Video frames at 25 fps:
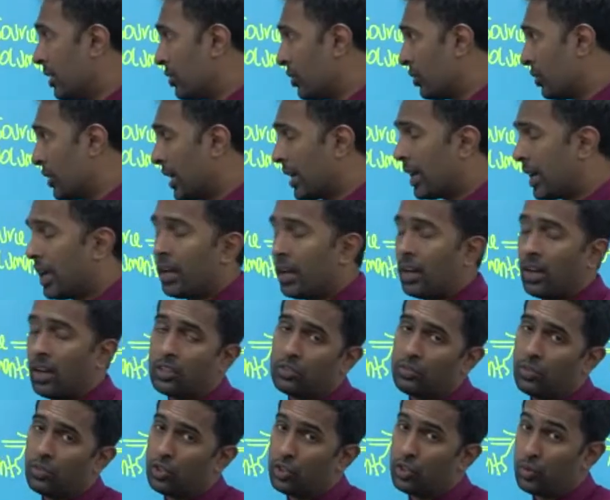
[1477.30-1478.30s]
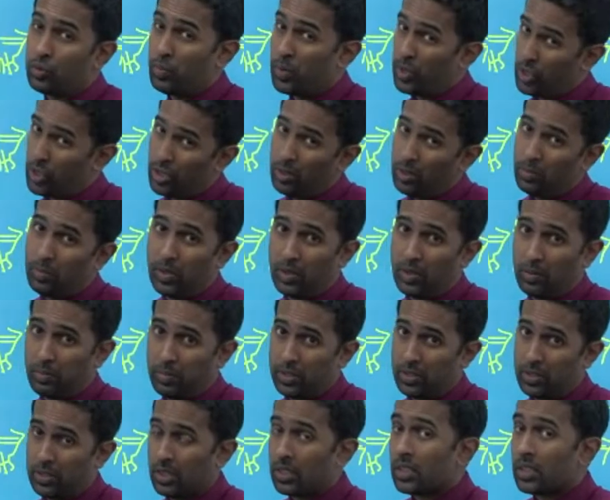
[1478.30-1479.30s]
So they can ask for special
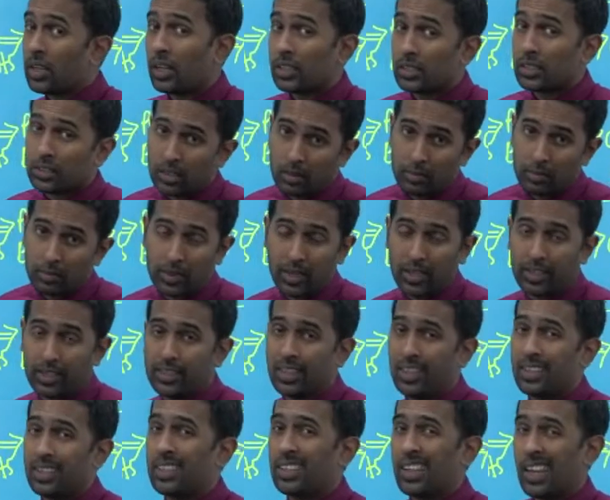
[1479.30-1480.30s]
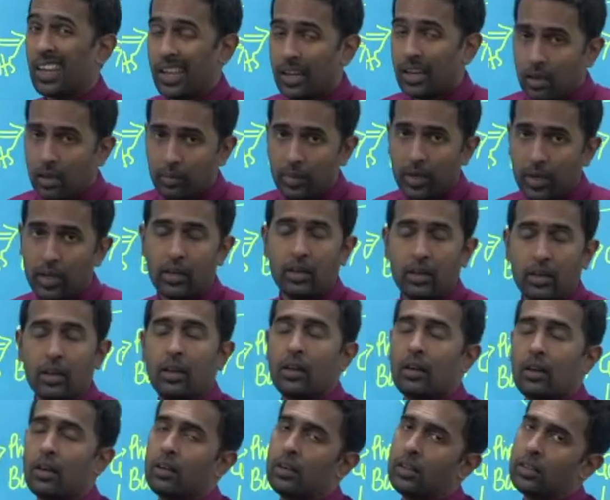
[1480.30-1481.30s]
purpose, a customized, a tailor-made
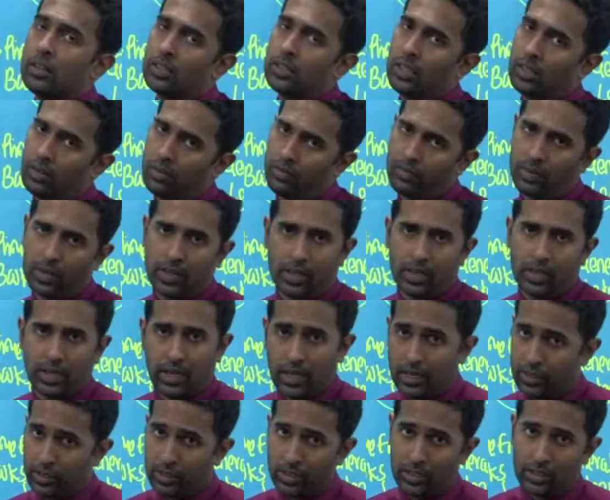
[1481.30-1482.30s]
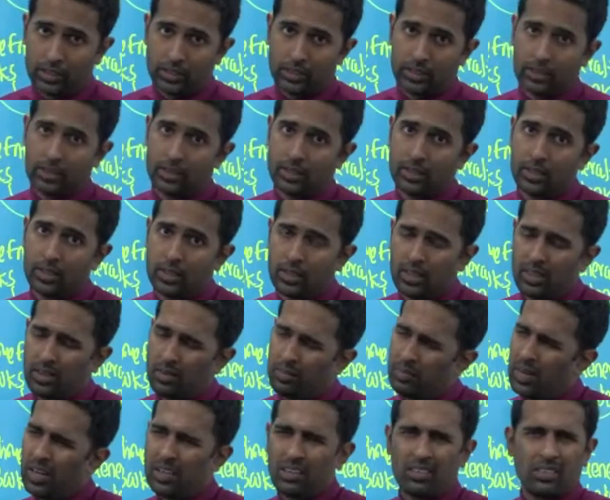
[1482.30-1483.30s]
set of financials.
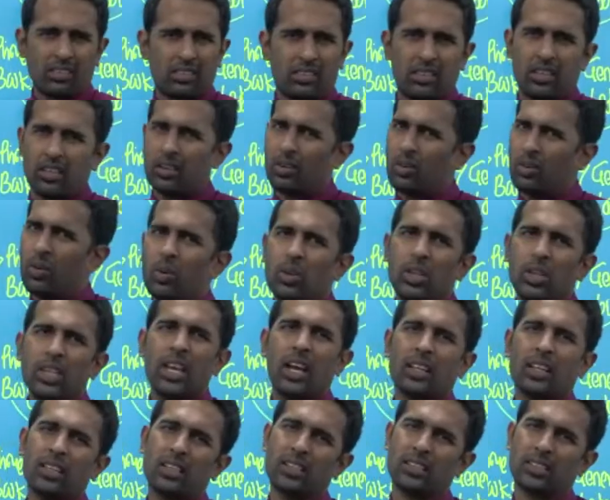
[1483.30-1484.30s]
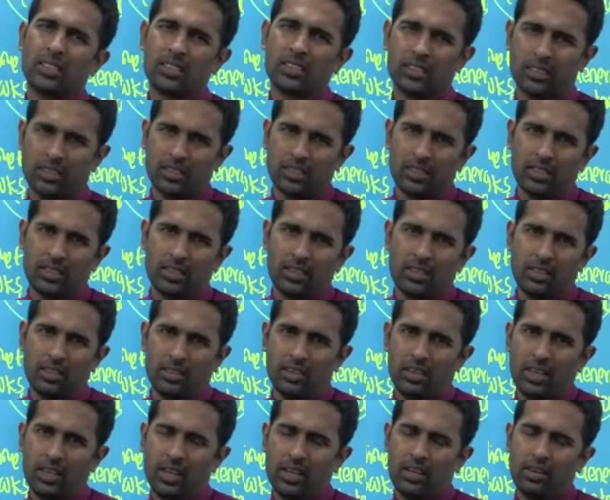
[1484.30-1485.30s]
But all the others,
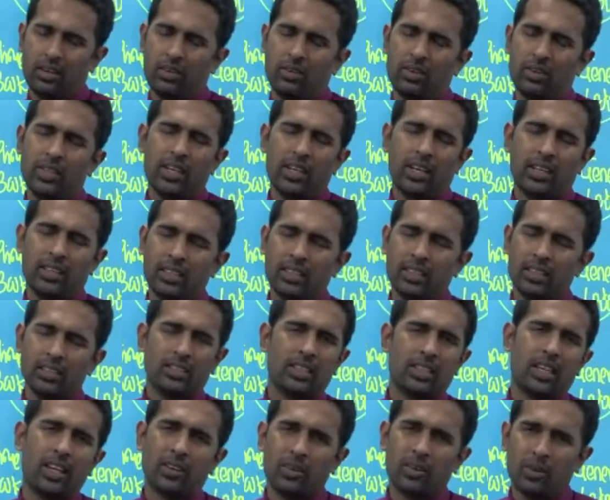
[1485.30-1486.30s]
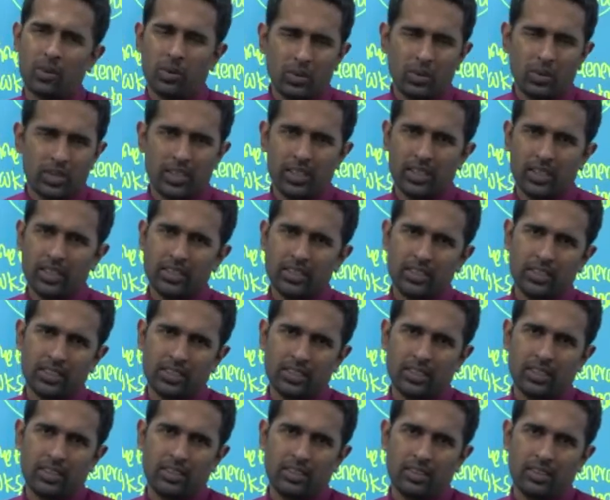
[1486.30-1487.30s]
right? All the other
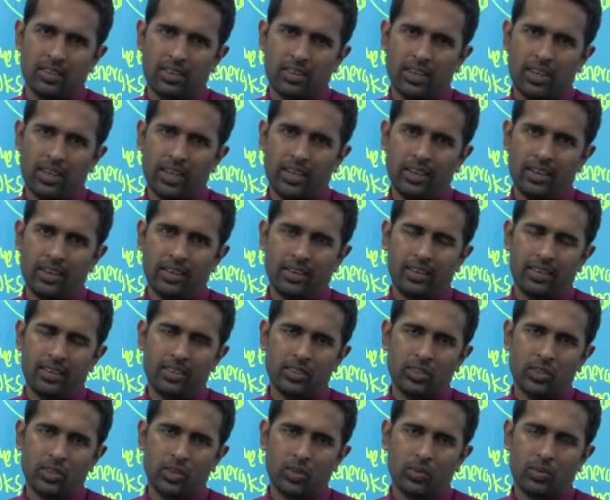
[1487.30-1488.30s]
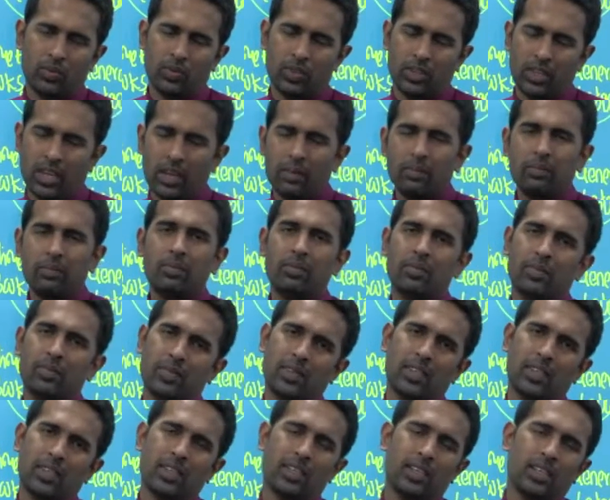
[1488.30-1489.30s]
stakeholders, right? So for
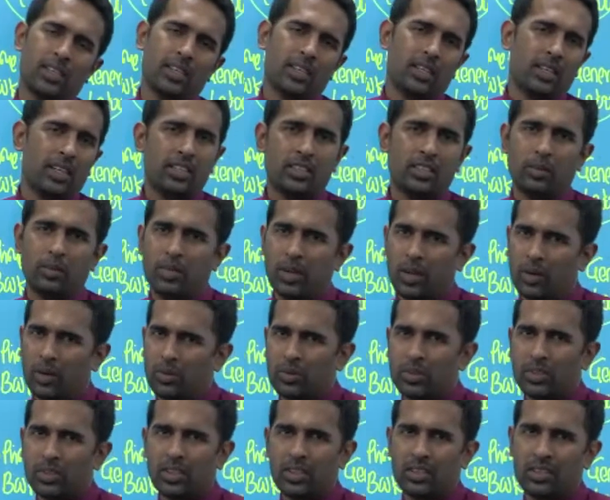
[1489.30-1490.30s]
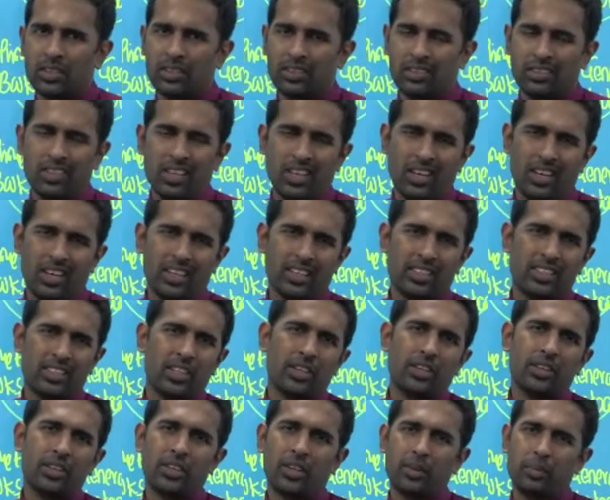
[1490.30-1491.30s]
them, it's about, they're like
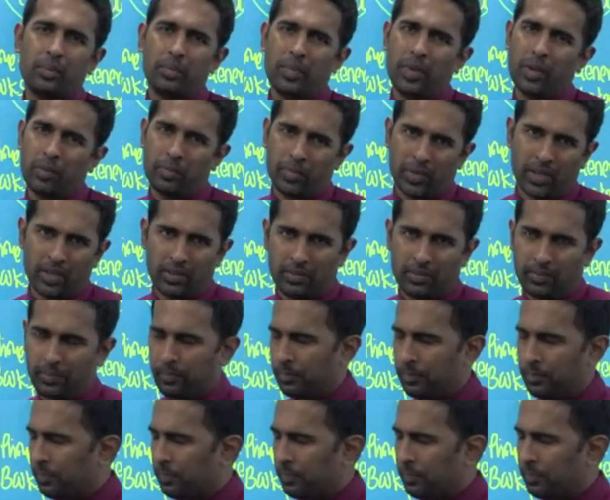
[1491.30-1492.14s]
general people.